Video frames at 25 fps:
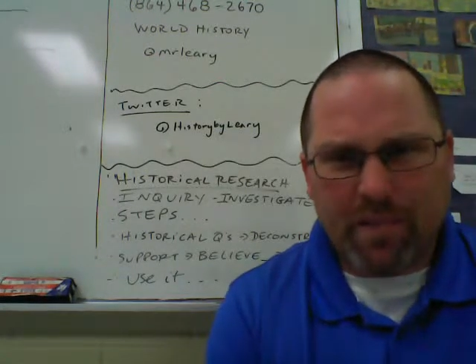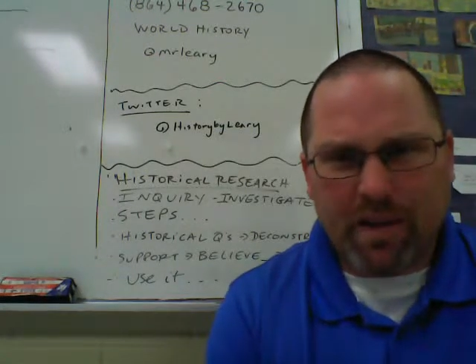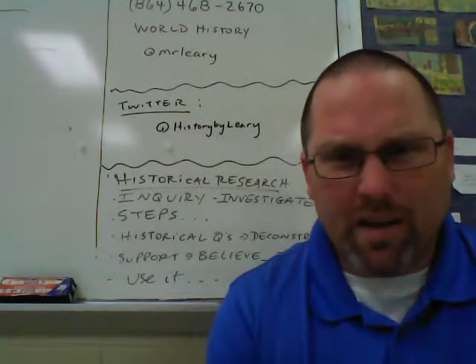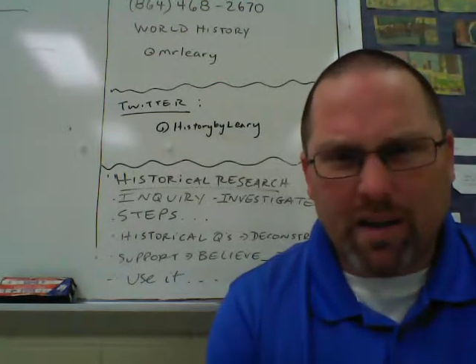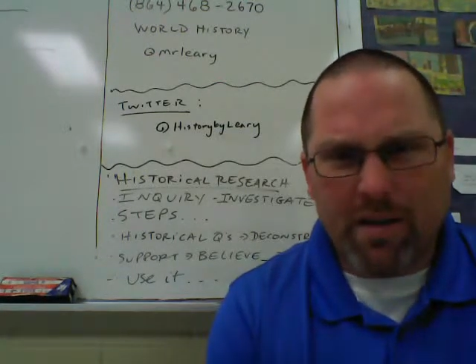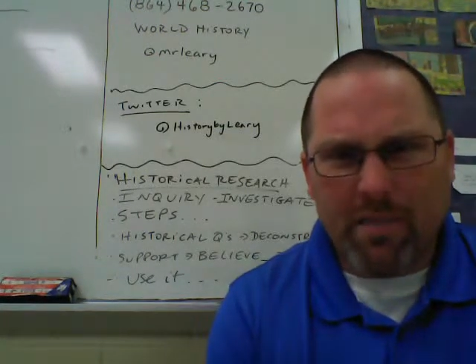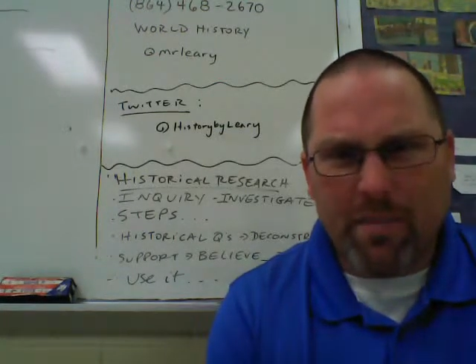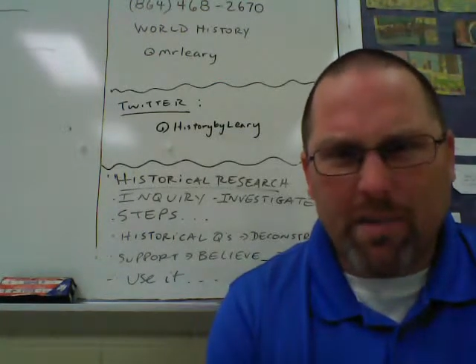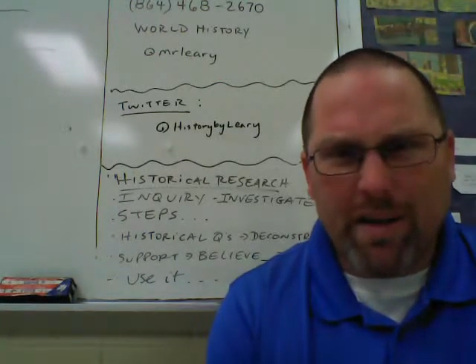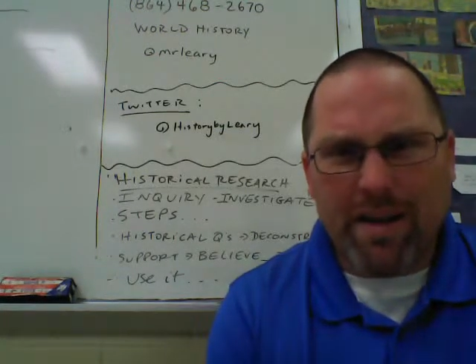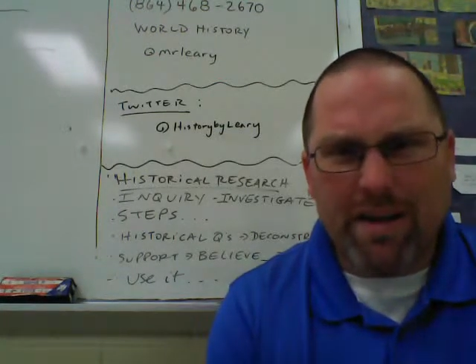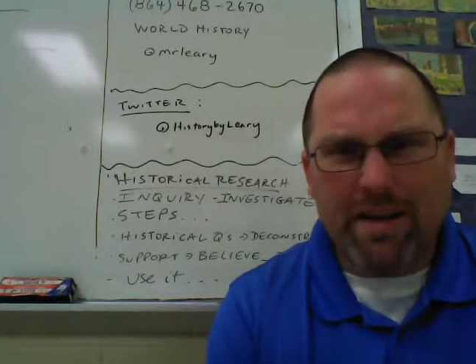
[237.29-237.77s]

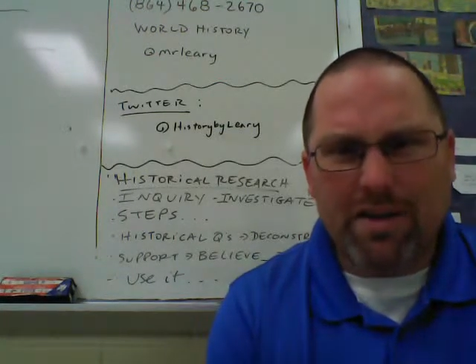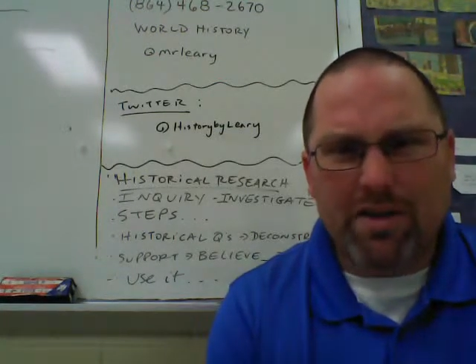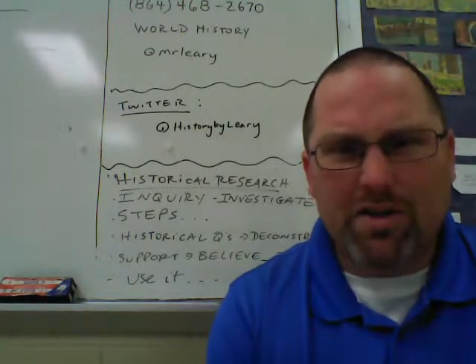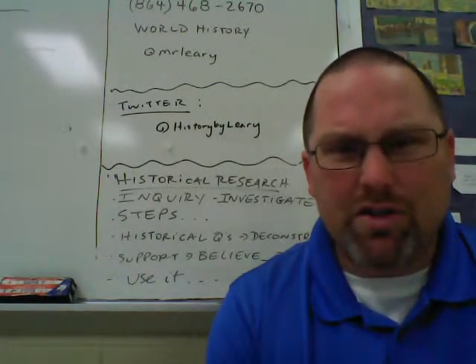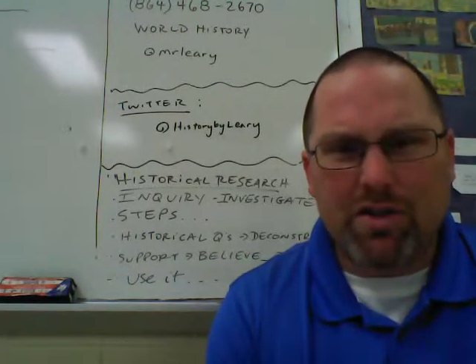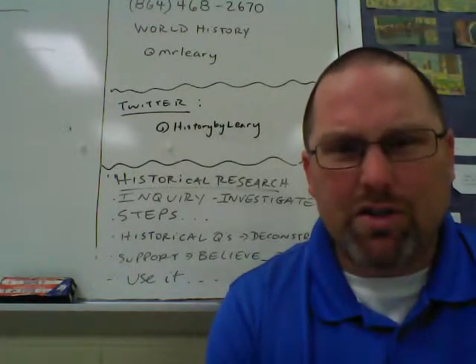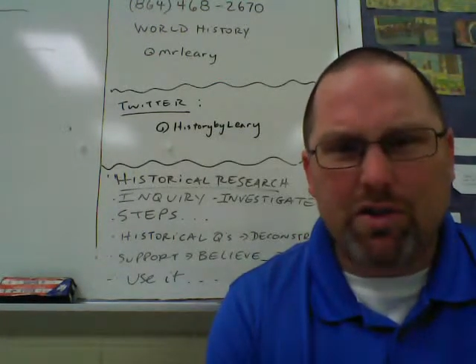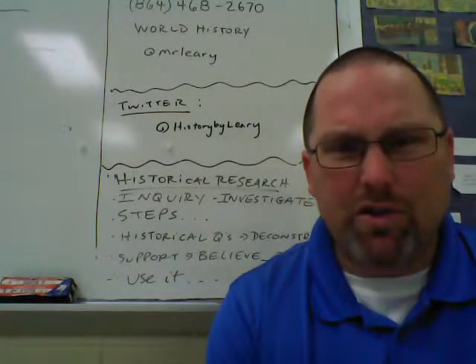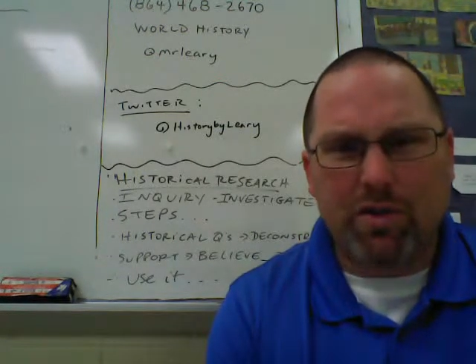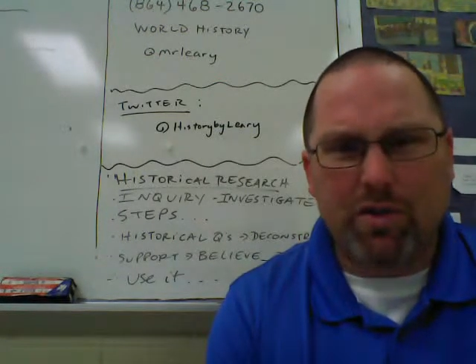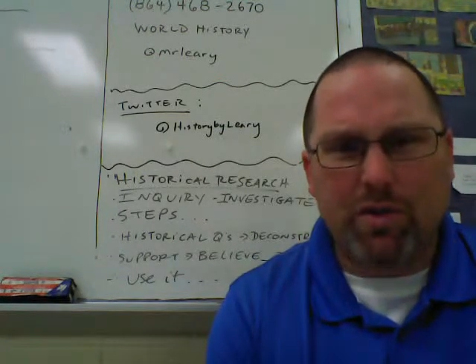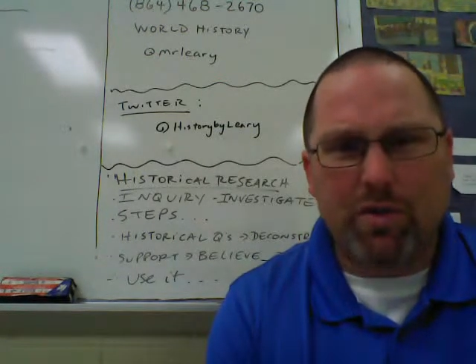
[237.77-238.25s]
it means
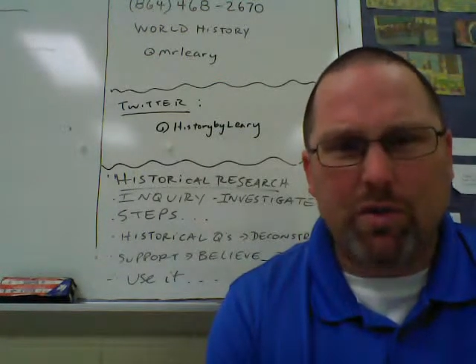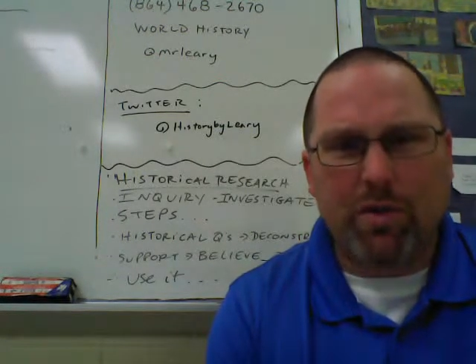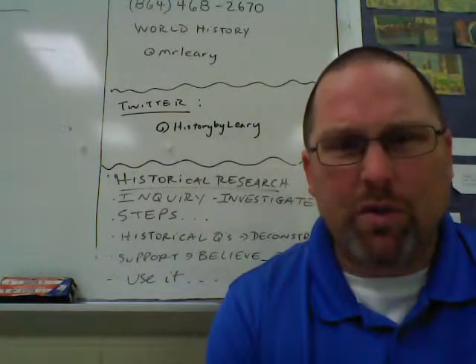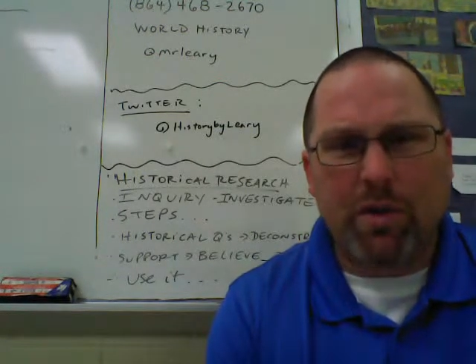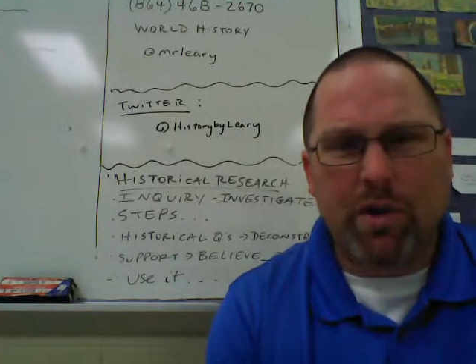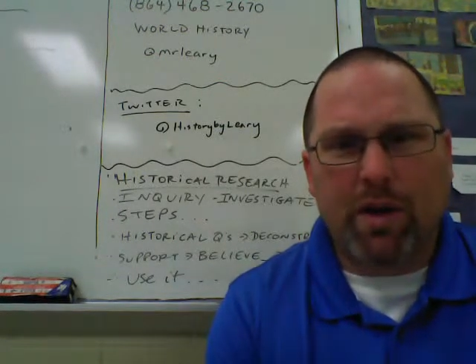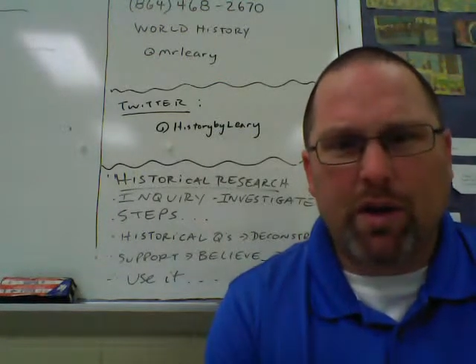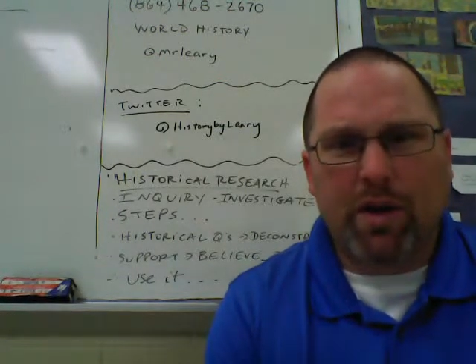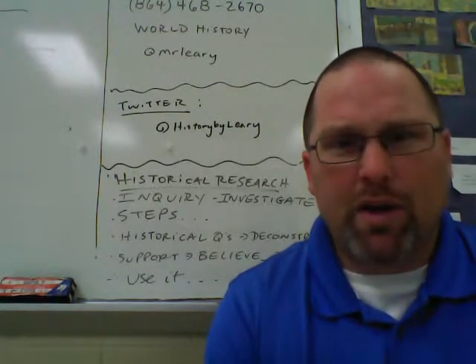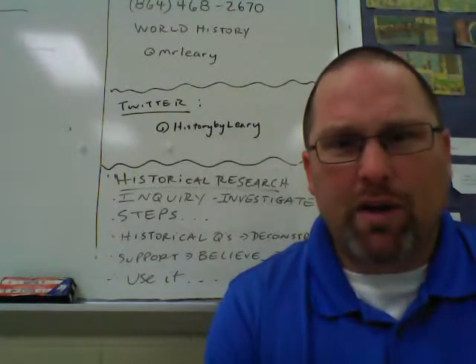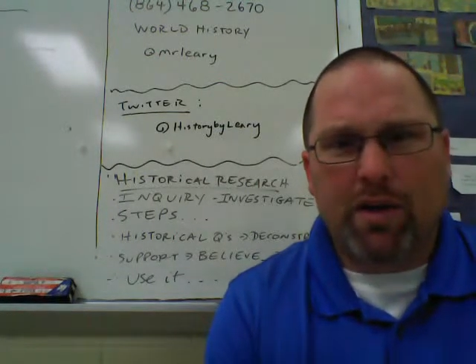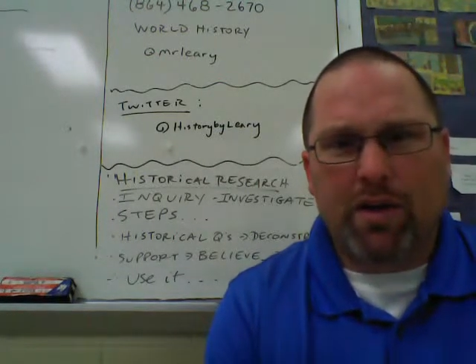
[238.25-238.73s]
to,
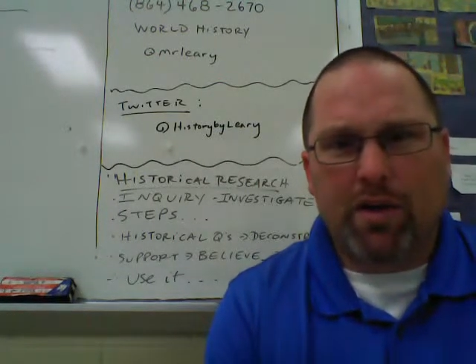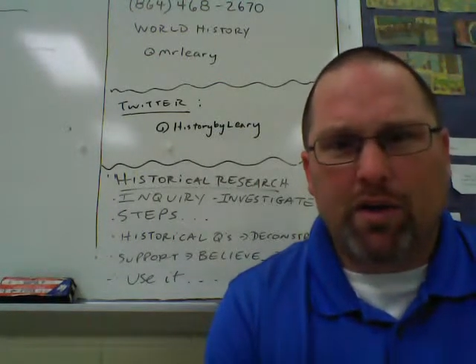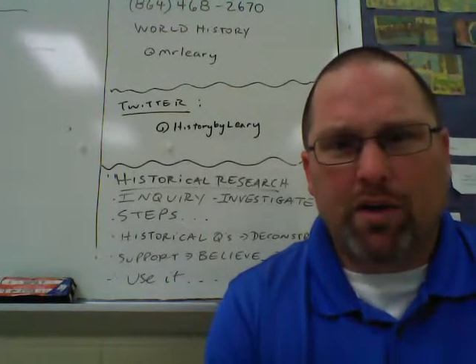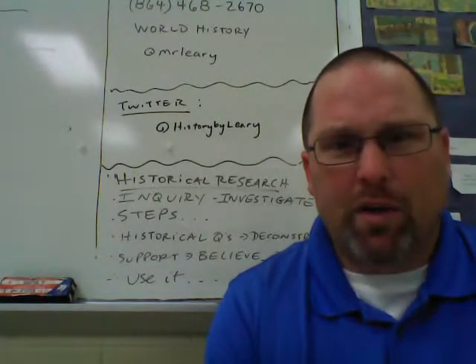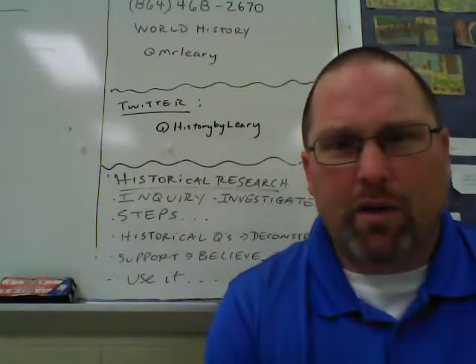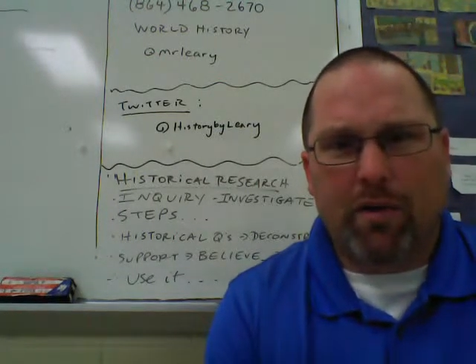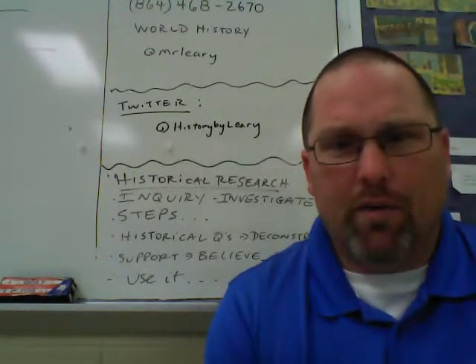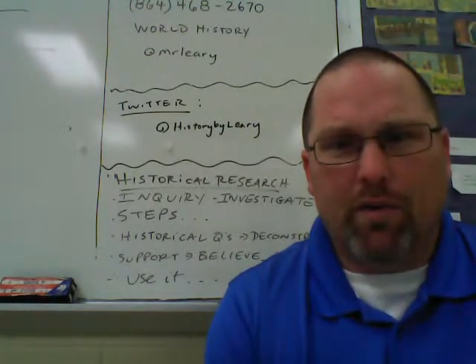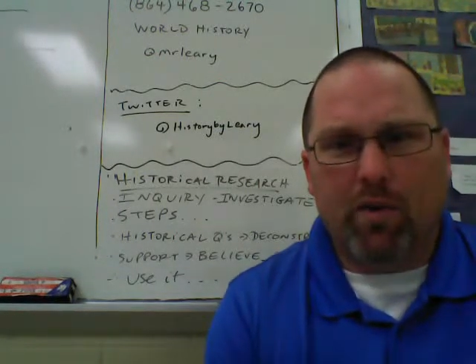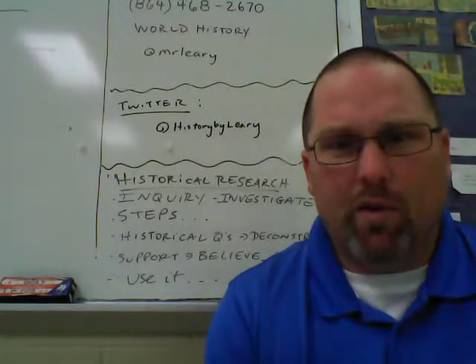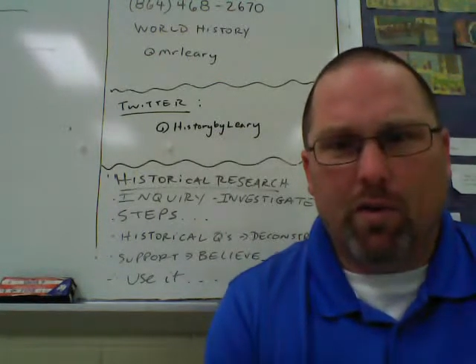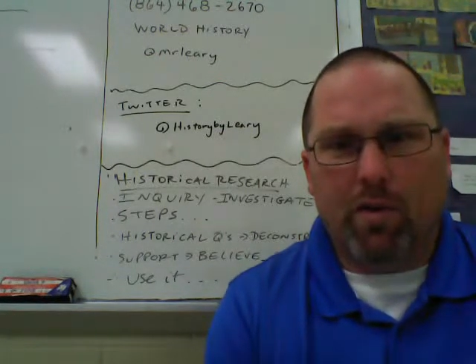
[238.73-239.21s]

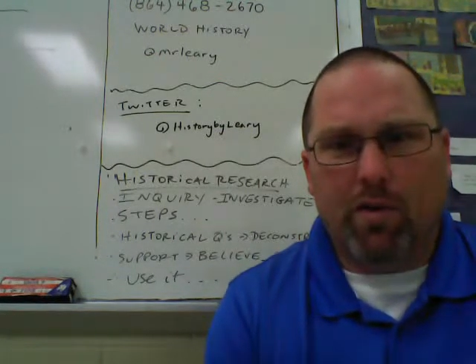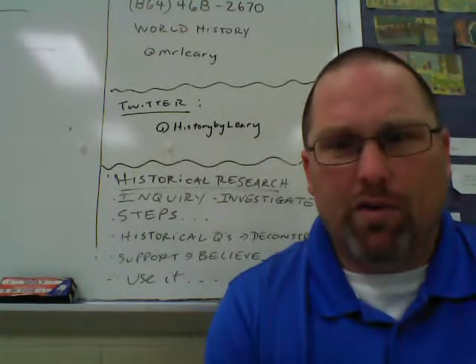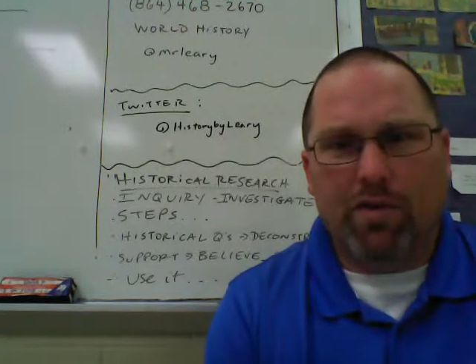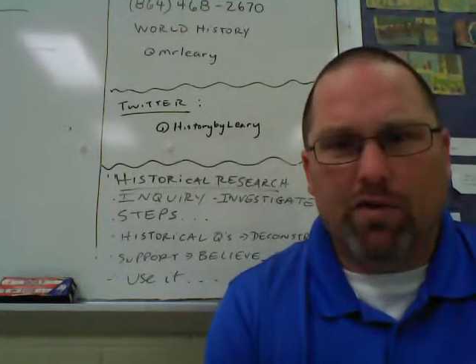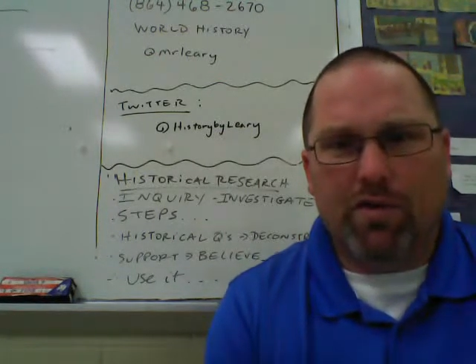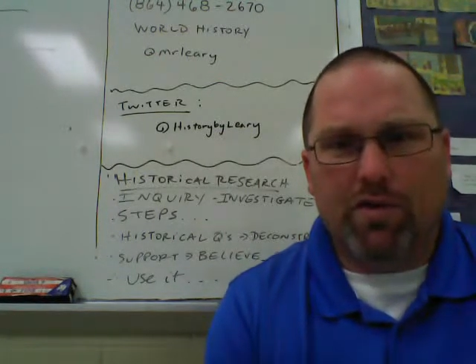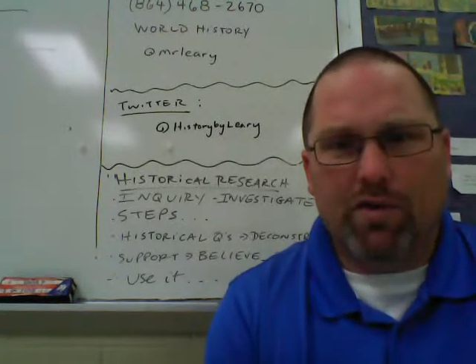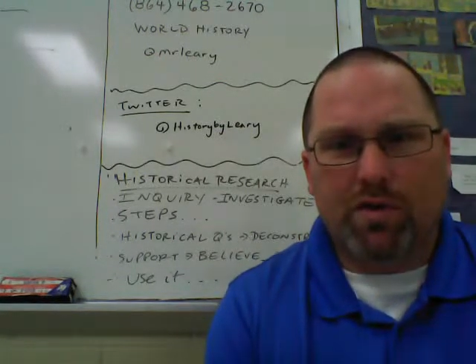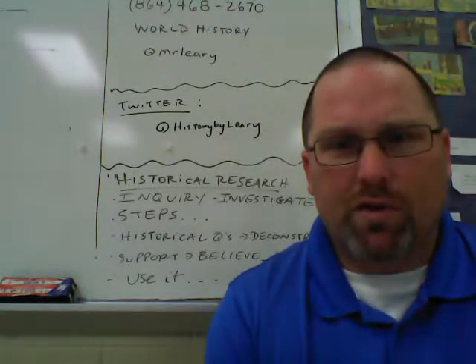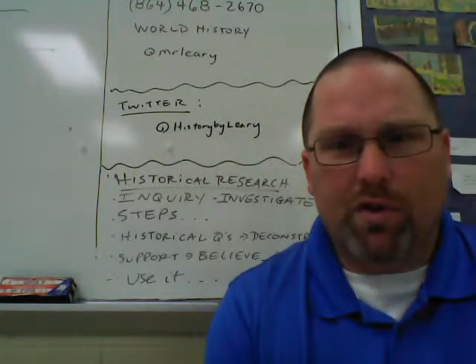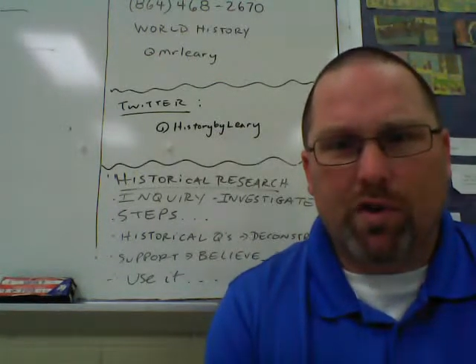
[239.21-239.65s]
of course,